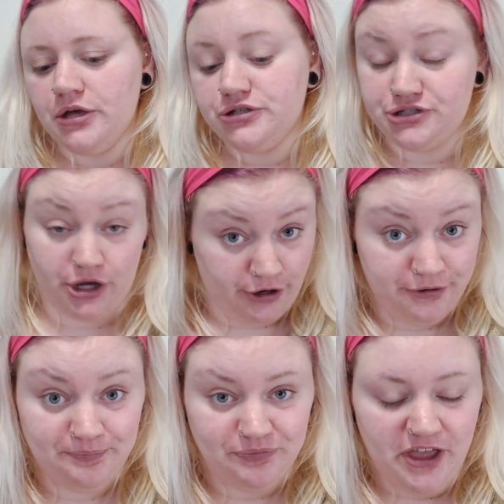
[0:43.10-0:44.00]

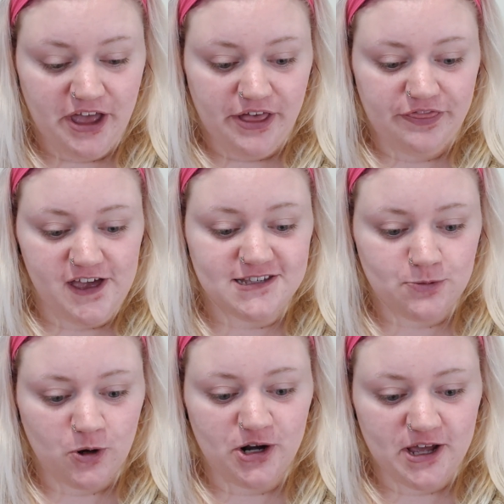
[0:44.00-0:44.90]
So
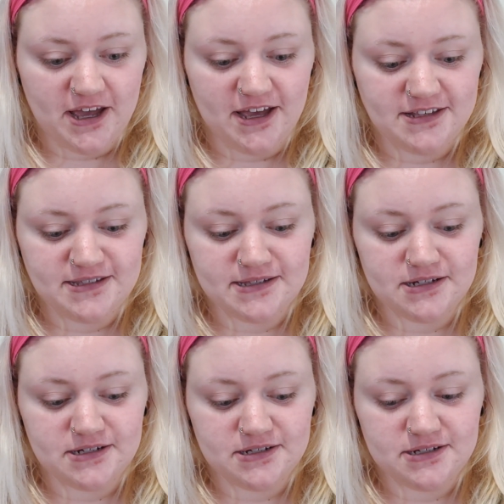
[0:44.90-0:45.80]
this one is
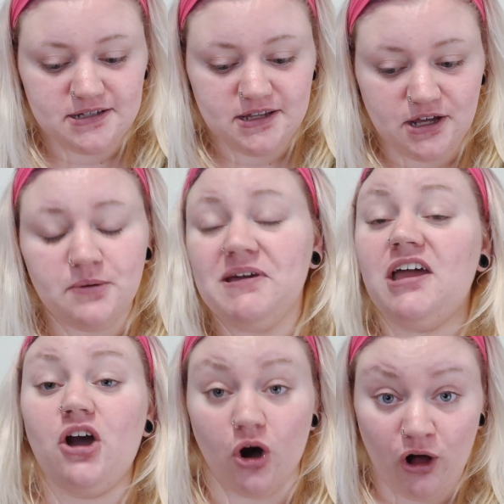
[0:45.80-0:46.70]
gonna
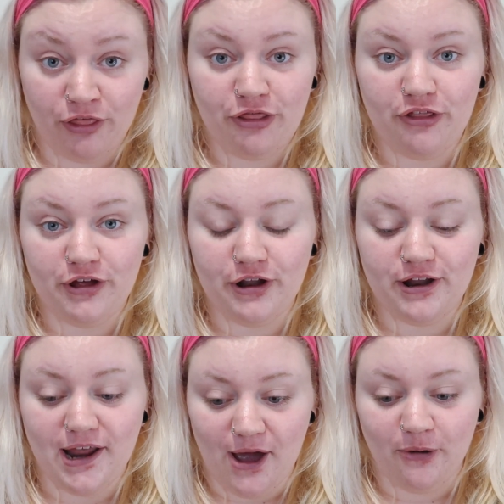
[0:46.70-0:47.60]
be goth.
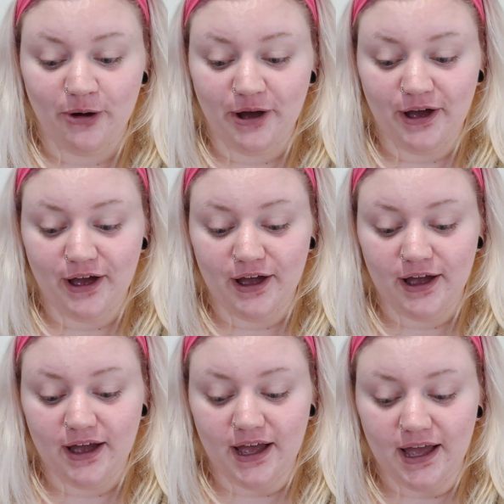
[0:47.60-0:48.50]
Now,
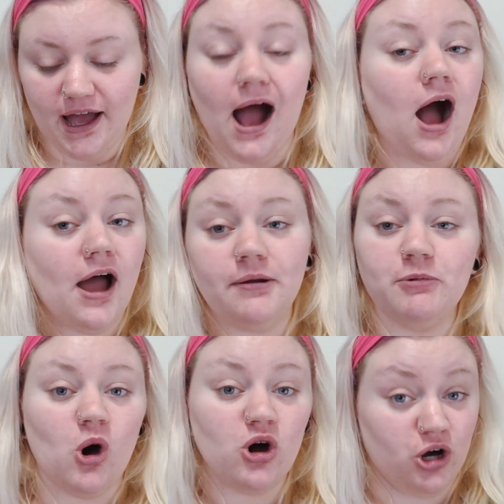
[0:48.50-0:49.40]

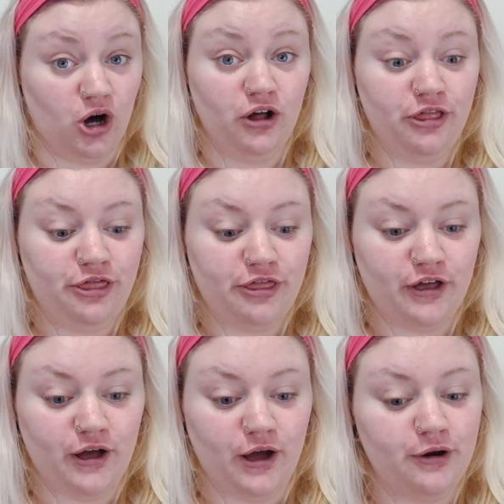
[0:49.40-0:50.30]
I'm not a goth.
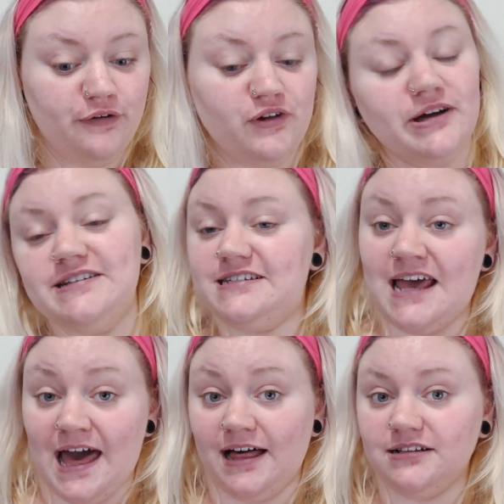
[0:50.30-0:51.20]
I don't know if you can
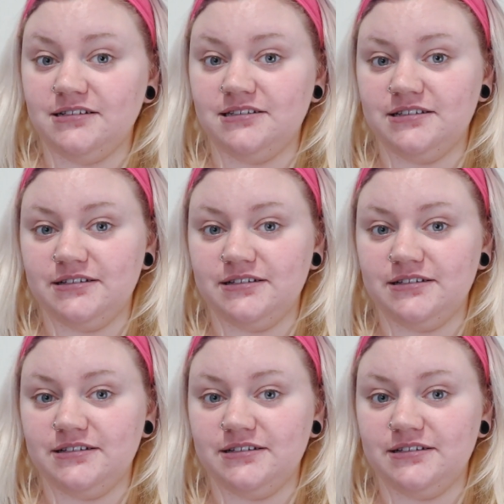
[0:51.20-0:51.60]
tell